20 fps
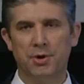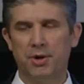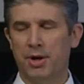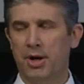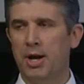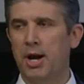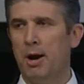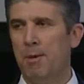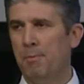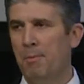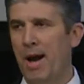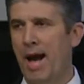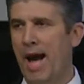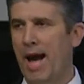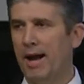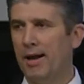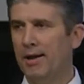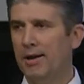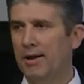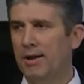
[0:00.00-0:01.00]
going to come
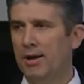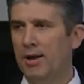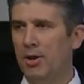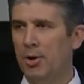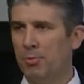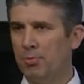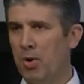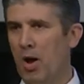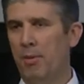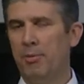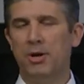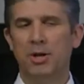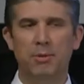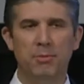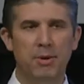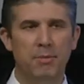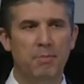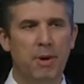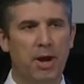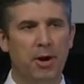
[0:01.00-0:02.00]
back. They're probably going to
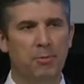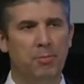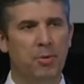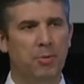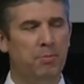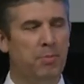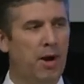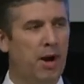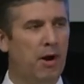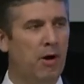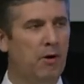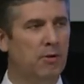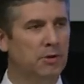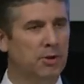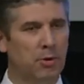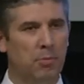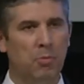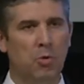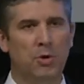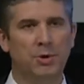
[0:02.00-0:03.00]
be better prepared, a
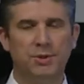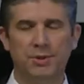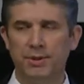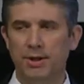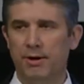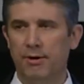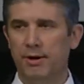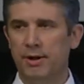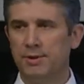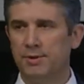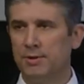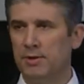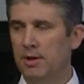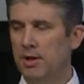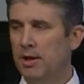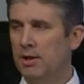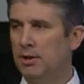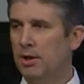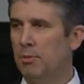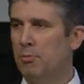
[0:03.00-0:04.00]
little more serious, a
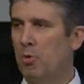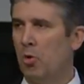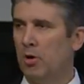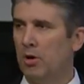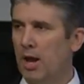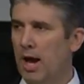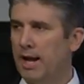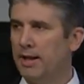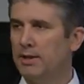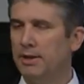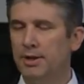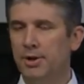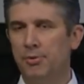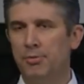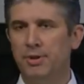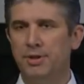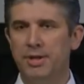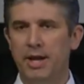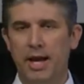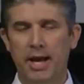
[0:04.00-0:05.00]
little more likely to
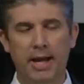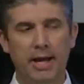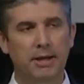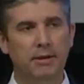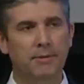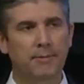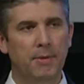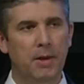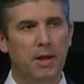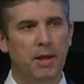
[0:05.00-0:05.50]
retain.